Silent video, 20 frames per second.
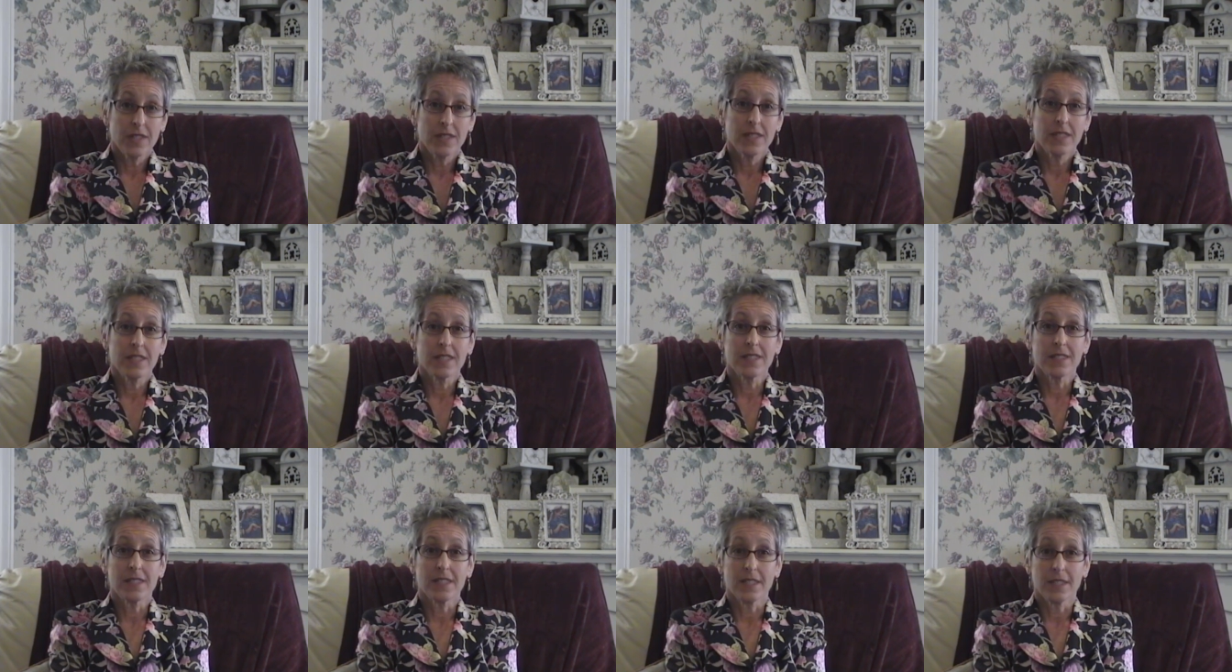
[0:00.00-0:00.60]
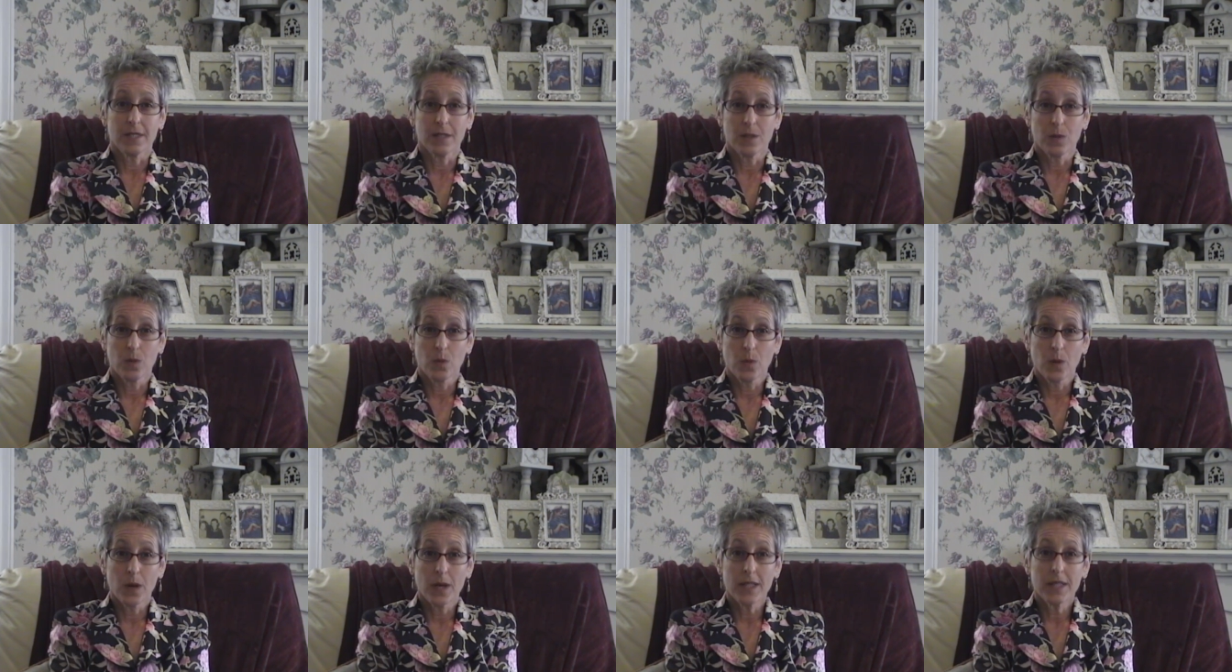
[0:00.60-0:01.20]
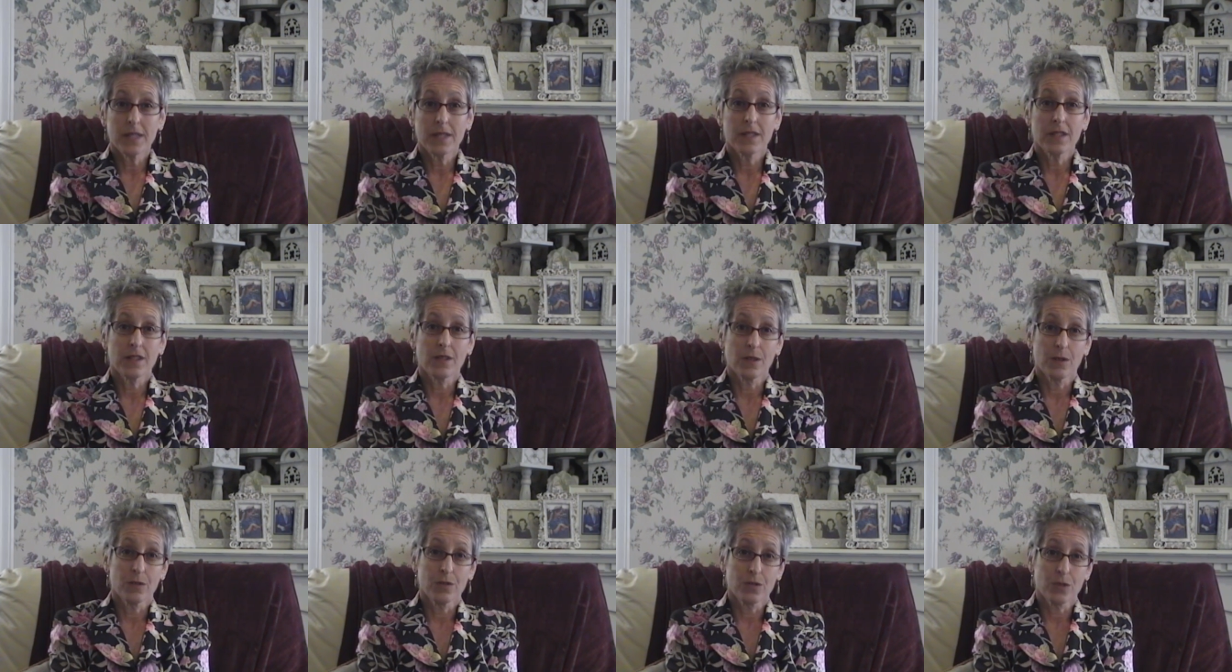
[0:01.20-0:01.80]
to see what
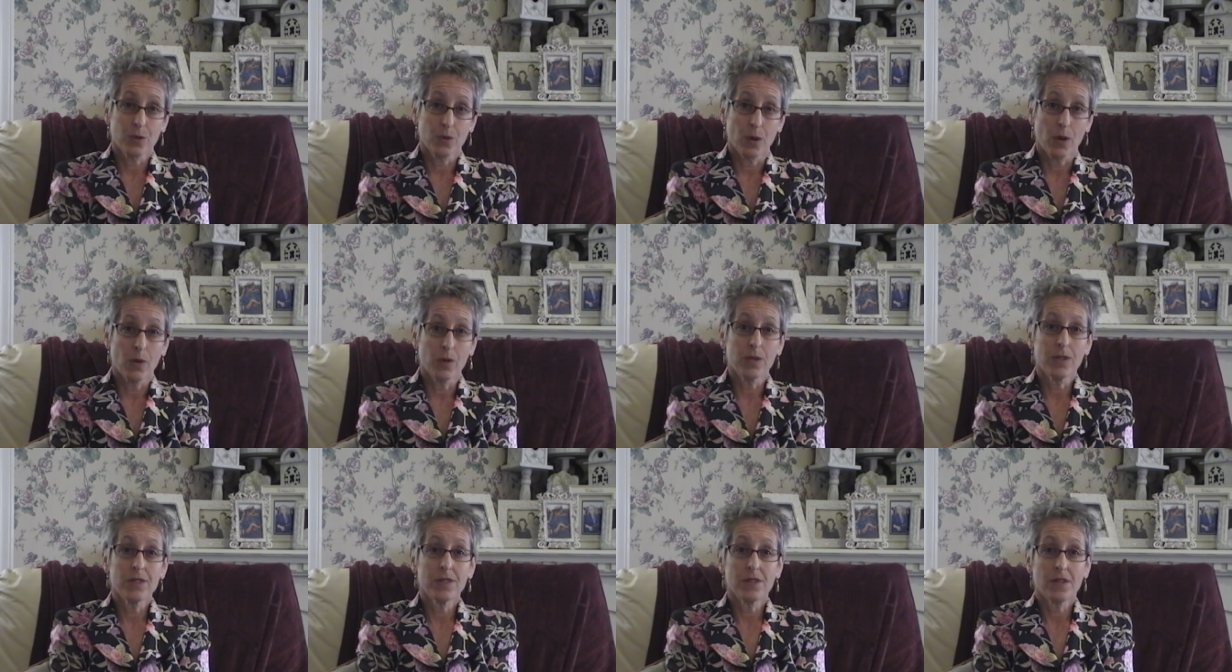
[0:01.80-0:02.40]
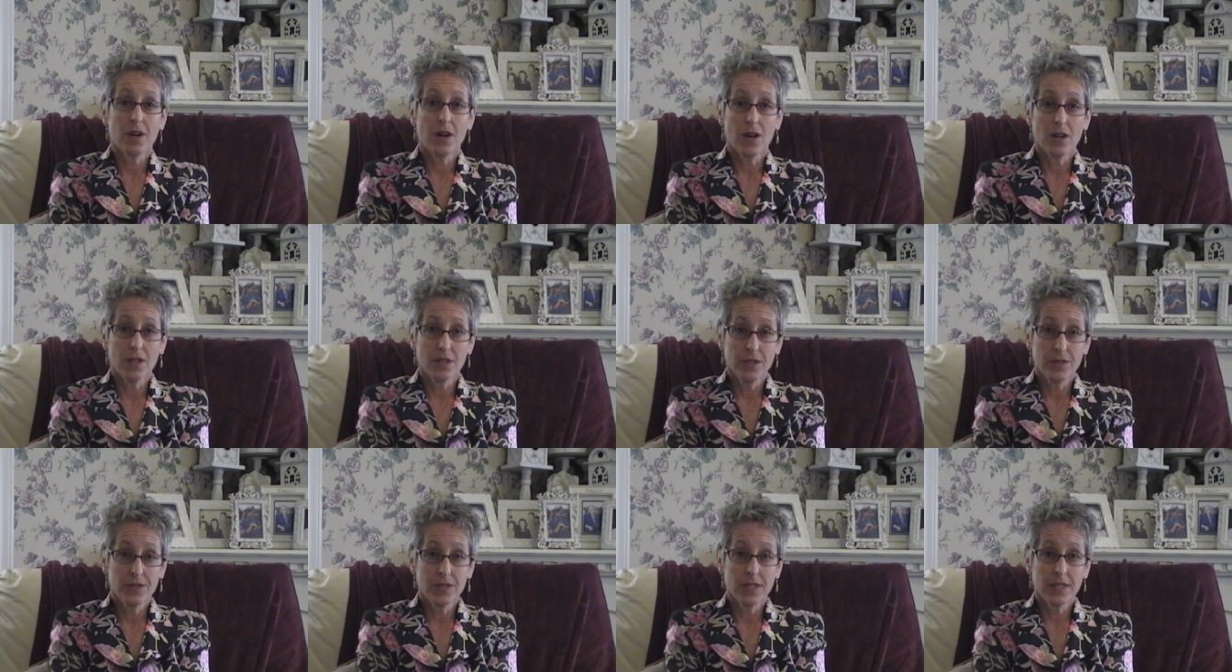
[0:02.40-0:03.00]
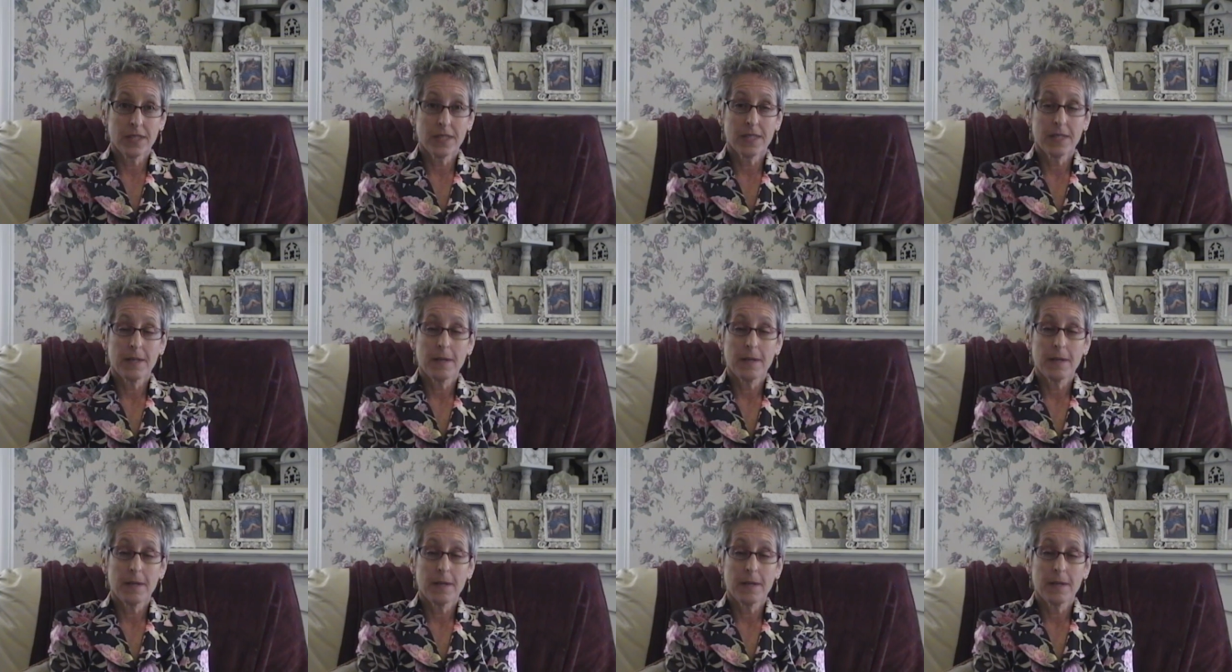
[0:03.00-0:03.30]
those growers are using.